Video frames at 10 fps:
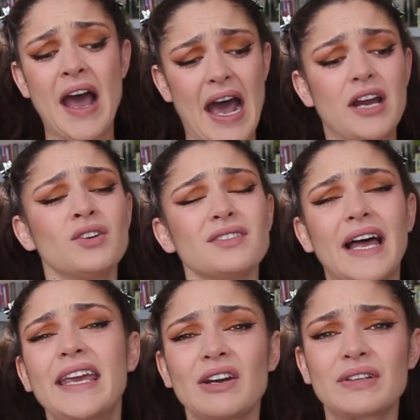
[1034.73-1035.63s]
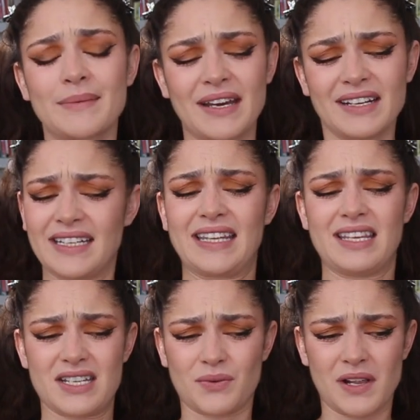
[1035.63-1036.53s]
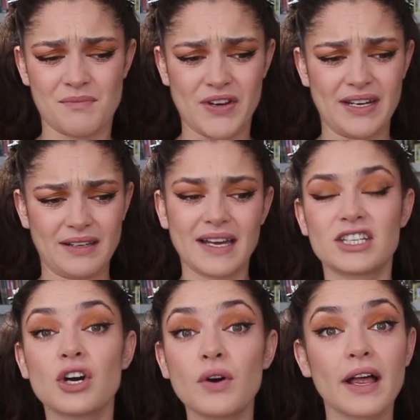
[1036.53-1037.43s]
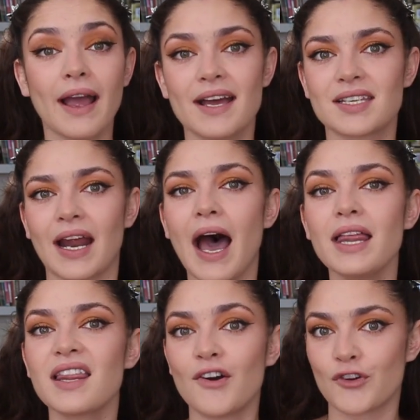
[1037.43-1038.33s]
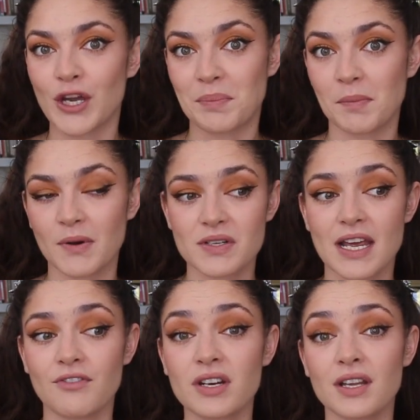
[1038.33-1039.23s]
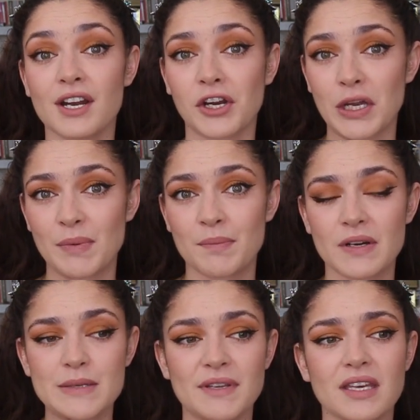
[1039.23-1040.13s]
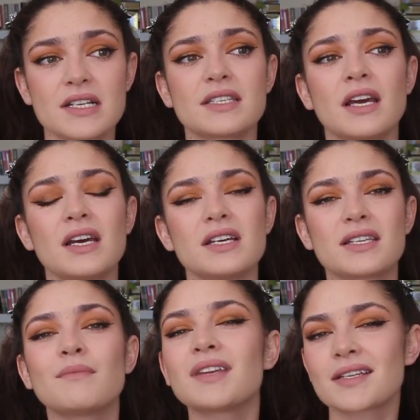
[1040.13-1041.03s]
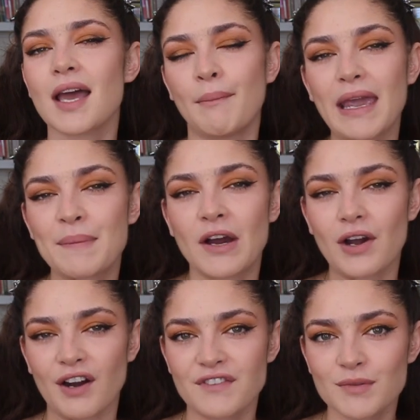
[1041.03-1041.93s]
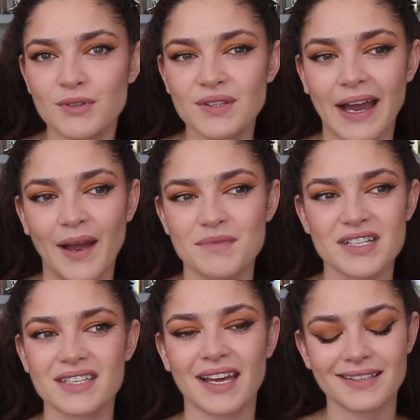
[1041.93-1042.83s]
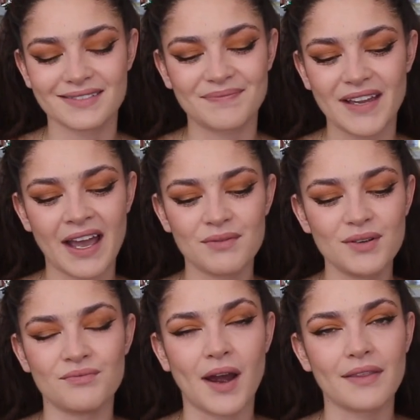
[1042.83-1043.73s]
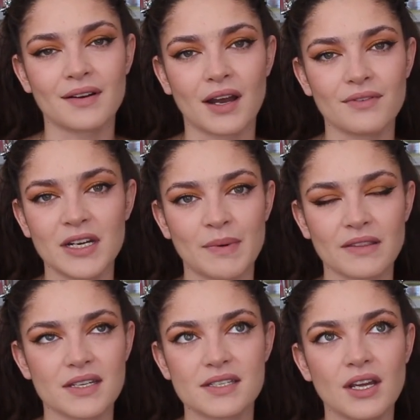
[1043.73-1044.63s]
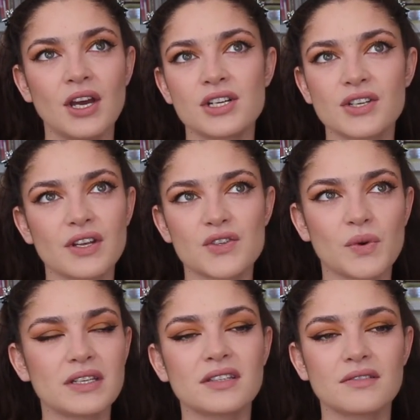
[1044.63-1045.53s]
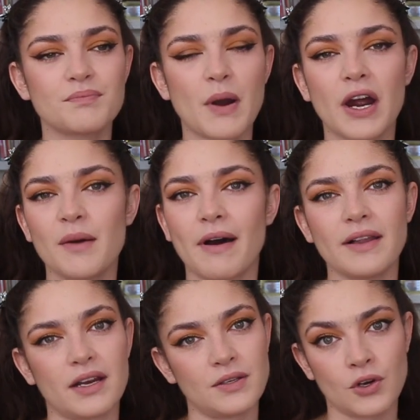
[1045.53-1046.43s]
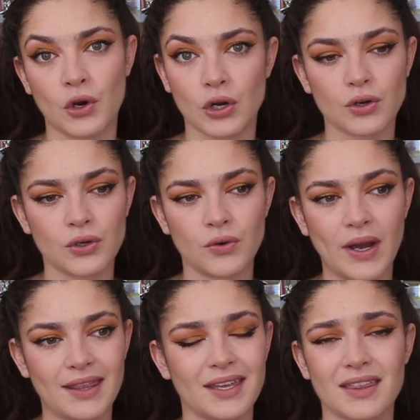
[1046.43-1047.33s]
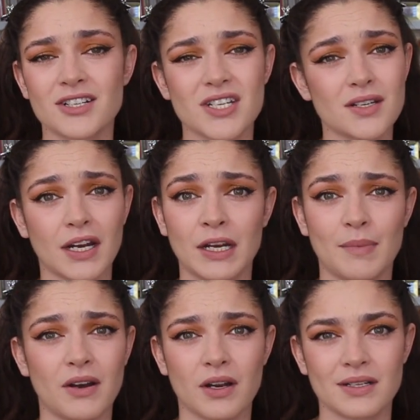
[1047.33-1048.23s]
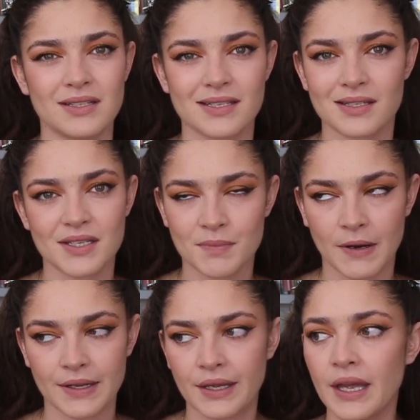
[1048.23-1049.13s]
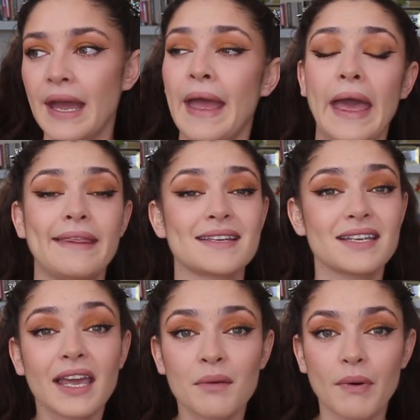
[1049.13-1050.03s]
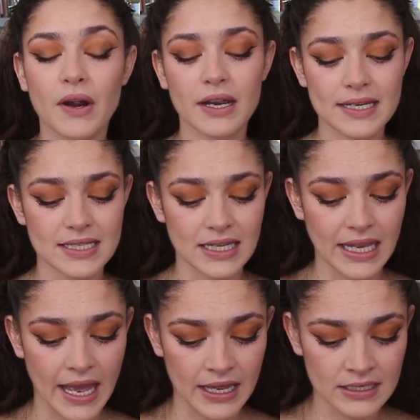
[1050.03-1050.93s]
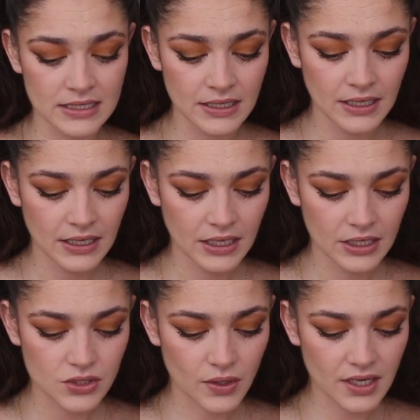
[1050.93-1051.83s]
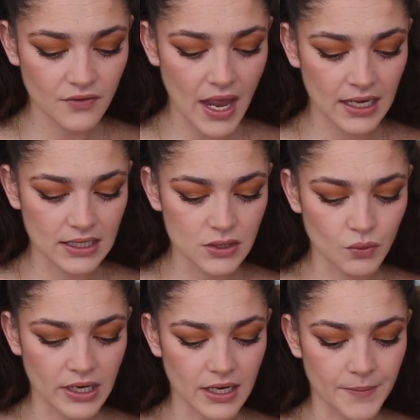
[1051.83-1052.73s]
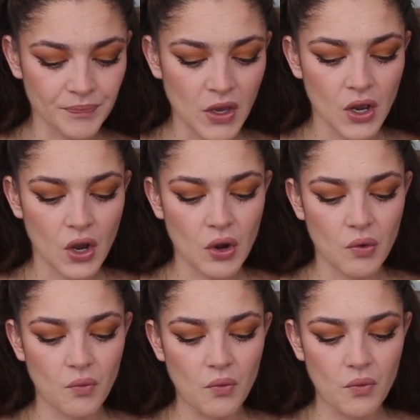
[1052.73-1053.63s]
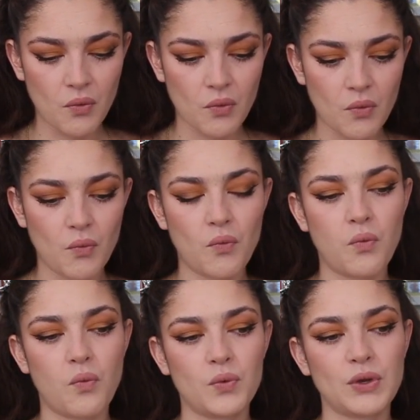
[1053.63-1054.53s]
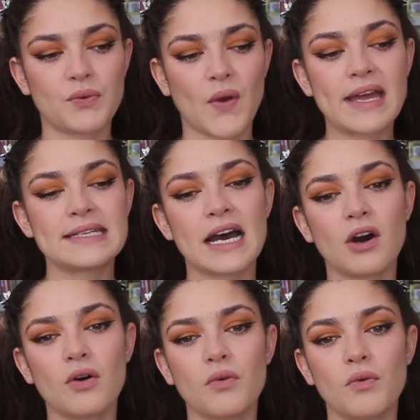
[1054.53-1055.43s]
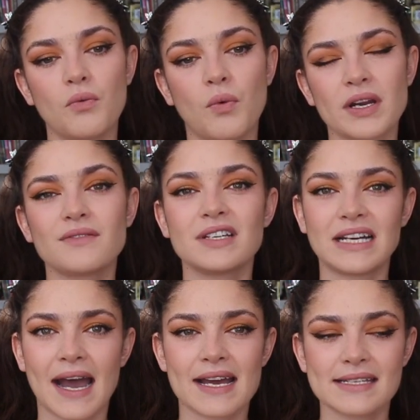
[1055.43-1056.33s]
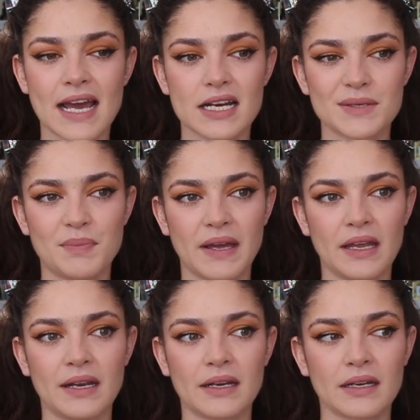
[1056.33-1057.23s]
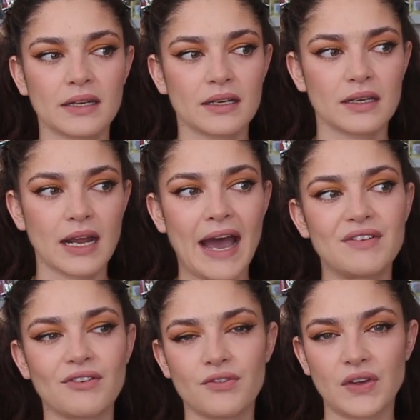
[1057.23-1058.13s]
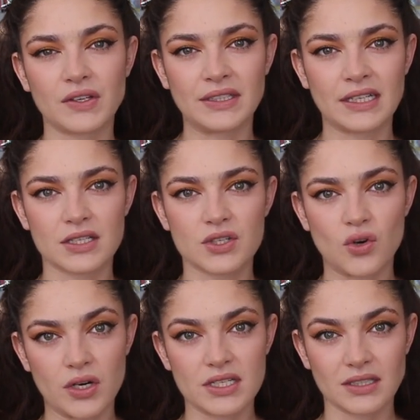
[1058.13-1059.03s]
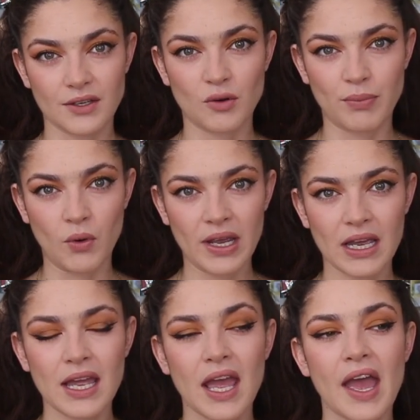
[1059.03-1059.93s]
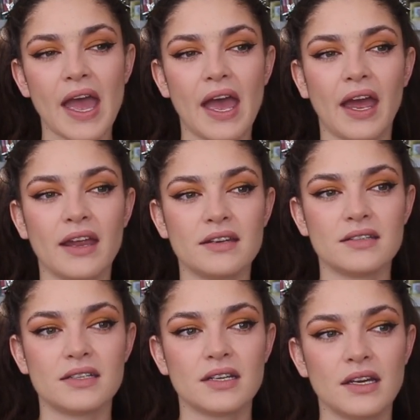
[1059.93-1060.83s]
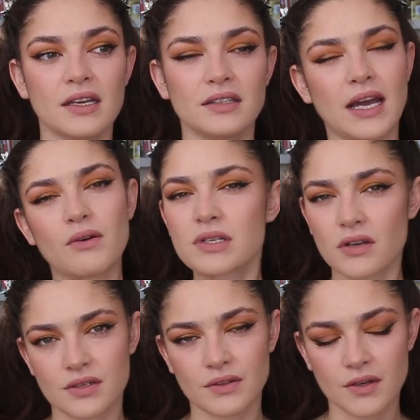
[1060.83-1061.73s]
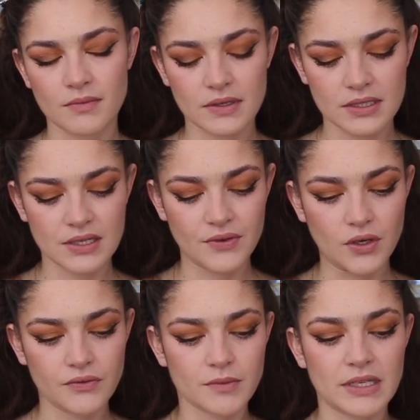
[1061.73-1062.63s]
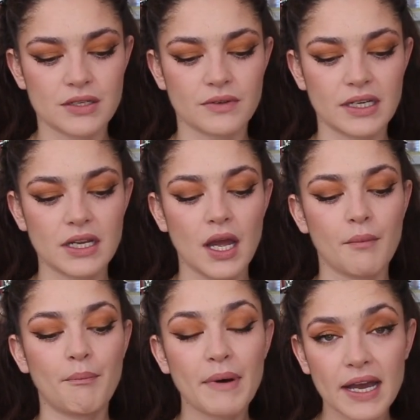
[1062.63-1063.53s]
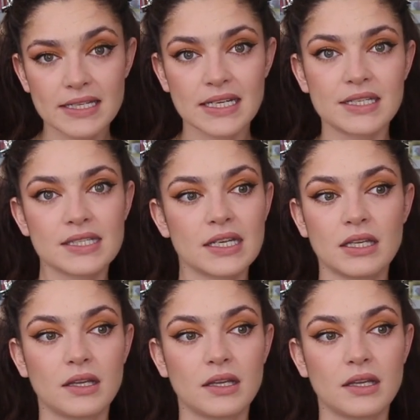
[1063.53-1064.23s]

I don't like it when I'm kind of like this while I'm reading. Like don't like I said, I love creepy books. I've read a lot of creepy books, but there's some things that make me uncomfortable that I'm just like I would rather not read about this. So there's one part about like a little girl who I think they're just talking about her deceased body. And the second part is in the end, sort of, and it's where you find out one of the guys has been having feelings towards a little boy and that was also a little bit difficult for me to read, but it's